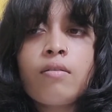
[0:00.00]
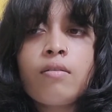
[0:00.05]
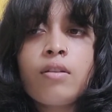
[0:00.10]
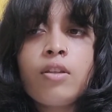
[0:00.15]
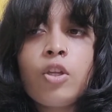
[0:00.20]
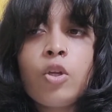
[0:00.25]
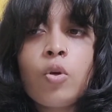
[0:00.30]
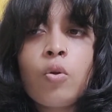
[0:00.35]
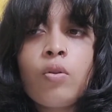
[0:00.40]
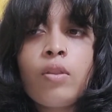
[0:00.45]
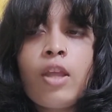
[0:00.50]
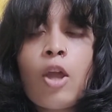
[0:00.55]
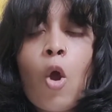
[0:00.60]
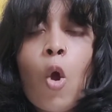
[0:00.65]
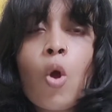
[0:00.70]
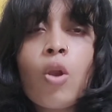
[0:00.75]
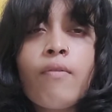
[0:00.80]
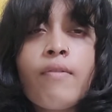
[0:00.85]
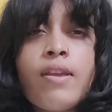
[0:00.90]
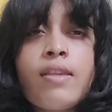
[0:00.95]
you know, they
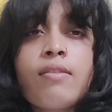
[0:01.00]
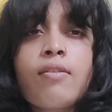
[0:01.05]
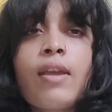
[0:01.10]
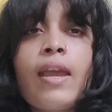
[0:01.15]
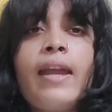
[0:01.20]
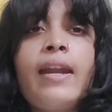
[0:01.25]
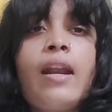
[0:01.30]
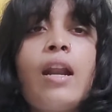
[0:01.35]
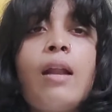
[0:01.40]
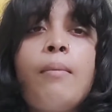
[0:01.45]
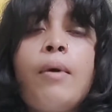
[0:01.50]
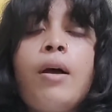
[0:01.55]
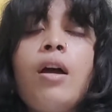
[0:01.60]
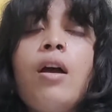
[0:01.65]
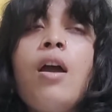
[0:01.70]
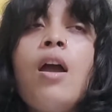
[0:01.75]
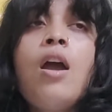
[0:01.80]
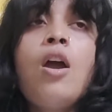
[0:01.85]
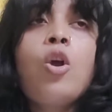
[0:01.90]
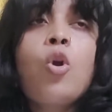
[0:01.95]
always,
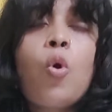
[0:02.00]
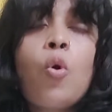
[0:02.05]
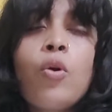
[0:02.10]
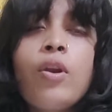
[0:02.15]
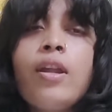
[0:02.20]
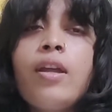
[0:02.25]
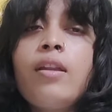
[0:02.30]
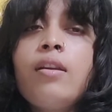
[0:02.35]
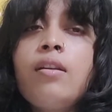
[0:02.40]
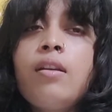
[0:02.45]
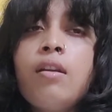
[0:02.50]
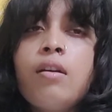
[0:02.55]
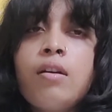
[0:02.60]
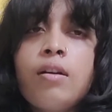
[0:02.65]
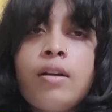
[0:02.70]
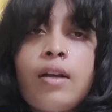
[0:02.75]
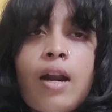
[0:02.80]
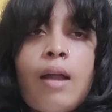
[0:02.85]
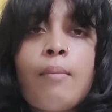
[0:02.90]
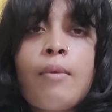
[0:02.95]
K-drama, Korean
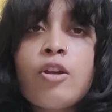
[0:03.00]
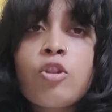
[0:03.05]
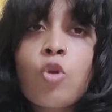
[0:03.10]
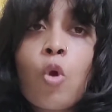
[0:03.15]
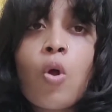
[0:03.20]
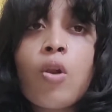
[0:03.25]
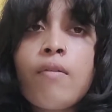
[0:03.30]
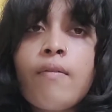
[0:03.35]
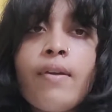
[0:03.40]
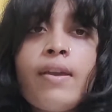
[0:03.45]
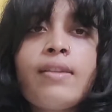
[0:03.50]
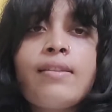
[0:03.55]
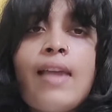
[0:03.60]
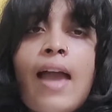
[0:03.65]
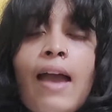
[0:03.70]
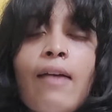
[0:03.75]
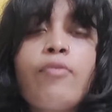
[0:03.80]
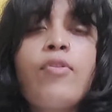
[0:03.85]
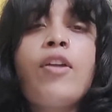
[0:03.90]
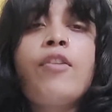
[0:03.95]
dramas always
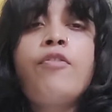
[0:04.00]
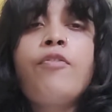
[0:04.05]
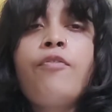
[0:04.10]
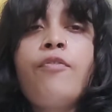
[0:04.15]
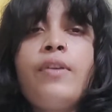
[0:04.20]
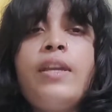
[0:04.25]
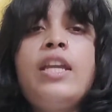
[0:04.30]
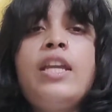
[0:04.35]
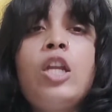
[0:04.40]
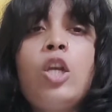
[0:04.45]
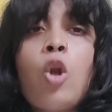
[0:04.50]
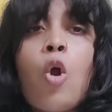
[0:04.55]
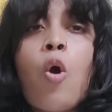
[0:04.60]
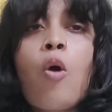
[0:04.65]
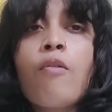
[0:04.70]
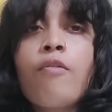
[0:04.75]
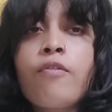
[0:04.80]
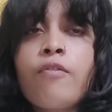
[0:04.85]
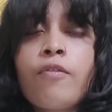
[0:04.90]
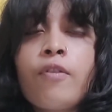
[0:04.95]
have that feel
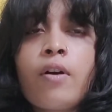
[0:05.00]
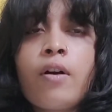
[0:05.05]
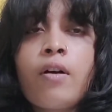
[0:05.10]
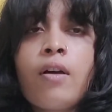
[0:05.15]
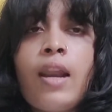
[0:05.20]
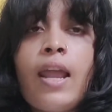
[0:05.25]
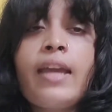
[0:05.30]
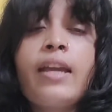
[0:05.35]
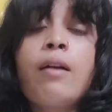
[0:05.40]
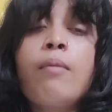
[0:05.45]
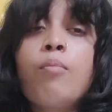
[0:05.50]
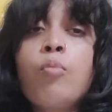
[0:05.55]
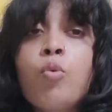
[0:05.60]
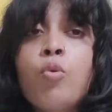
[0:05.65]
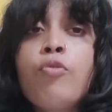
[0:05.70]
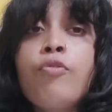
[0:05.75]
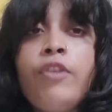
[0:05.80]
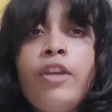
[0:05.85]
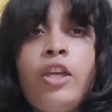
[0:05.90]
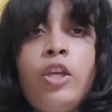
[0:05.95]
of like a
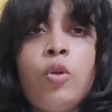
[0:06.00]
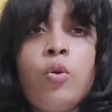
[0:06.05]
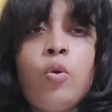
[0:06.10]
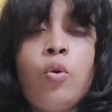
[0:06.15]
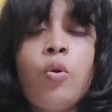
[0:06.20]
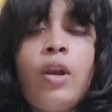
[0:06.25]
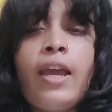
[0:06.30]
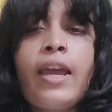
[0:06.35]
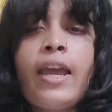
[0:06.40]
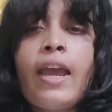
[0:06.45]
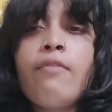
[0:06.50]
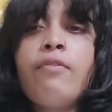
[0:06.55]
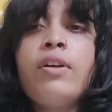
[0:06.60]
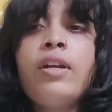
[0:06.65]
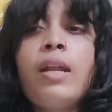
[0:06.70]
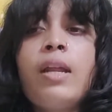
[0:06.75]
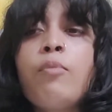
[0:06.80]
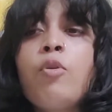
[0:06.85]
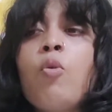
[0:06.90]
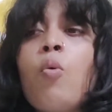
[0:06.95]
movie, you know, like
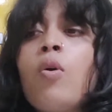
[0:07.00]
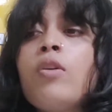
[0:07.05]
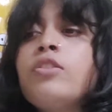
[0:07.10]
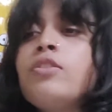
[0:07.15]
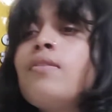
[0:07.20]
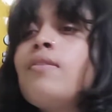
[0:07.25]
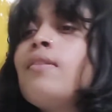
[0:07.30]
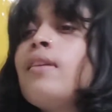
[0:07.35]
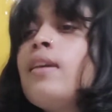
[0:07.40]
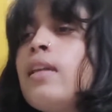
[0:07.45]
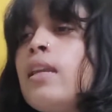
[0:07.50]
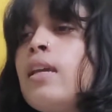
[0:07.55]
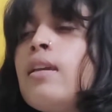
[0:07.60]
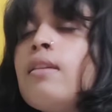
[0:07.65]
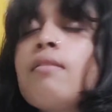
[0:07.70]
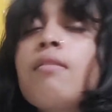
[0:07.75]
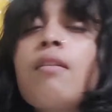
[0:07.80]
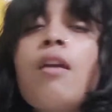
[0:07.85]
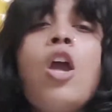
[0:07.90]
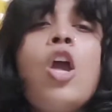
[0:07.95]
every time you watch a
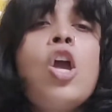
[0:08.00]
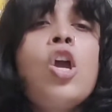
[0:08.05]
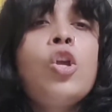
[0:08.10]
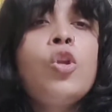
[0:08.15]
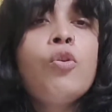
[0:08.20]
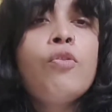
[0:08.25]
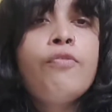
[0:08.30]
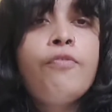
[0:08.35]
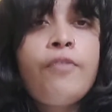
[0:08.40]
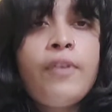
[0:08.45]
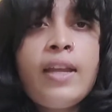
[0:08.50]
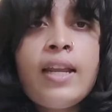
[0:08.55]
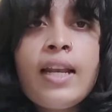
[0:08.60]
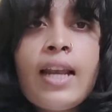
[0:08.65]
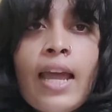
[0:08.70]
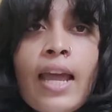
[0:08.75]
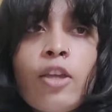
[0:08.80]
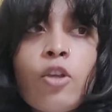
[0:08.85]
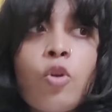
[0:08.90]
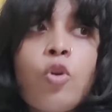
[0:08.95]
series, you
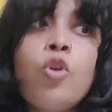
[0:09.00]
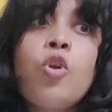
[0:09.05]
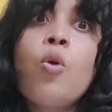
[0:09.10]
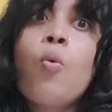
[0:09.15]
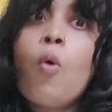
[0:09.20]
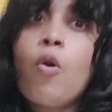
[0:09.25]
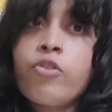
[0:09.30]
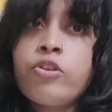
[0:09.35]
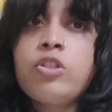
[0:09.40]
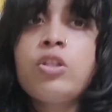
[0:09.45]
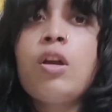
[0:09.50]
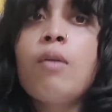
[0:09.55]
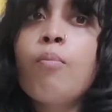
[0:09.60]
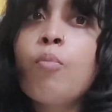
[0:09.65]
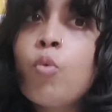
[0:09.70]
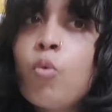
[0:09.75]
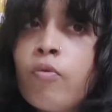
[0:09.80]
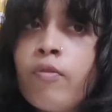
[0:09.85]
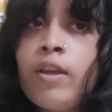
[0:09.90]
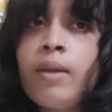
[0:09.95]
feel like, you know, you're watching a
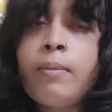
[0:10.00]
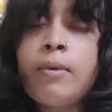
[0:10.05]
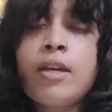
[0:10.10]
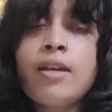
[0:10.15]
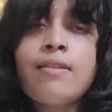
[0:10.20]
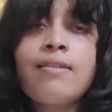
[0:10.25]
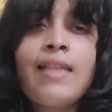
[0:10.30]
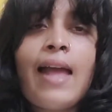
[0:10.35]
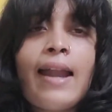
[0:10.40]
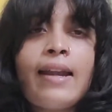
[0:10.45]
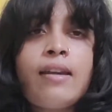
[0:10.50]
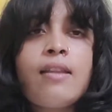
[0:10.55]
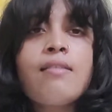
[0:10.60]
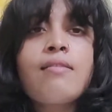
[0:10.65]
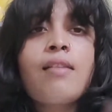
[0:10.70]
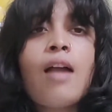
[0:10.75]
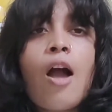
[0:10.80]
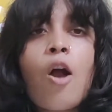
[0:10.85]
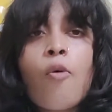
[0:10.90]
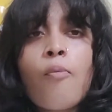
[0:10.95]
movie, because that
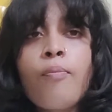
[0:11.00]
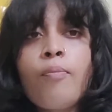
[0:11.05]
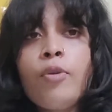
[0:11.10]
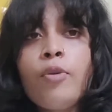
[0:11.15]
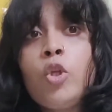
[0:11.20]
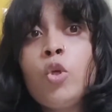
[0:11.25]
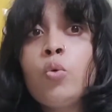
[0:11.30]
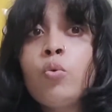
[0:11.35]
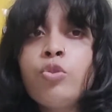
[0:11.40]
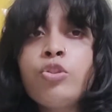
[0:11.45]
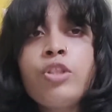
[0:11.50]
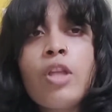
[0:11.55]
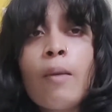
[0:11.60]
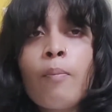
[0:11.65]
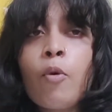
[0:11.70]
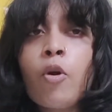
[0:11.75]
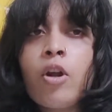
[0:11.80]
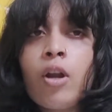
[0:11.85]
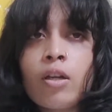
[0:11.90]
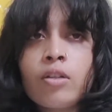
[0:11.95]
is how huge their
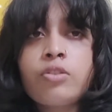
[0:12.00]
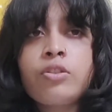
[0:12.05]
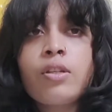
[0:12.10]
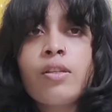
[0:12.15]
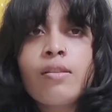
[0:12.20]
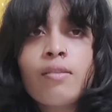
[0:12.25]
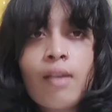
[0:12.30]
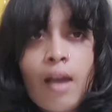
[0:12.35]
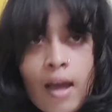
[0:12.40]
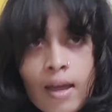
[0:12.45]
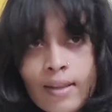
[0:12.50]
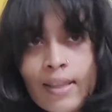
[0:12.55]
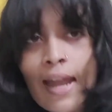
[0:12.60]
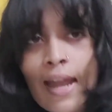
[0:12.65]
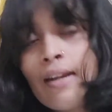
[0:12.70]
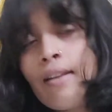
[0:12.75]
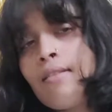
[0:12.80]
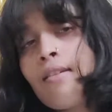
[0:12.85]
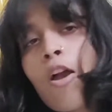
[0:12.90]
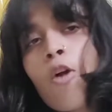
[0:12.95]
productions are,
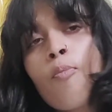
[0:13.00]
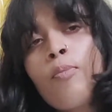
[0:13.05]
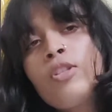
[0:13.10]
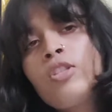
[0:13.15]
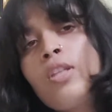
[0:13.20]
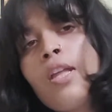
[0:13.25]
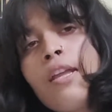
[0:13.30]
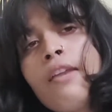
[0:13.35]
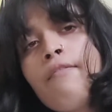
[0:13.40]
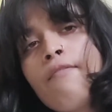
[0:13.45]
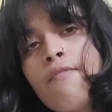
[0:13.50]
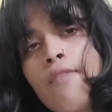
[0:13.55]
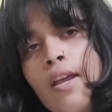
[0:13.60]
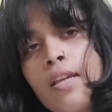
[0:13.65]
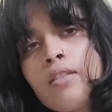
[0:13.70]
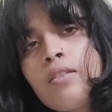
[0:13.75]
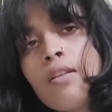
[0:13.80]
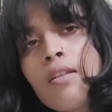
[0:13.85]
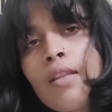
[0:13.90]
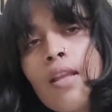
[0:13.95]
that is how much they
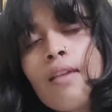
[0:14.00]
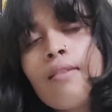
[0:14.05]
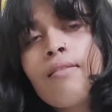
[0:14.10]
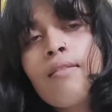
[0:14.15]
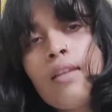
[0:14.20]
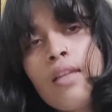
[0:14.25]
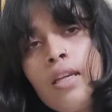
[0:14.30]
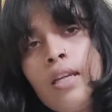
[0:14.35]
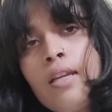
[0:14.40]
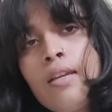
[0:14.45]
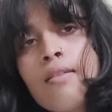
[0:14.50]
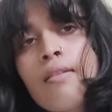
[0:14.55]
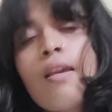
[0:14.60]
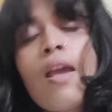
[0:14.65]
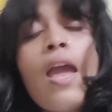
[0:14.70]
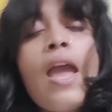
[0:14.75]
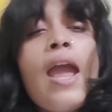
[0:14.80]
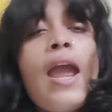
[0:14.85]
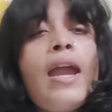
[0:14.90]
invest in their series.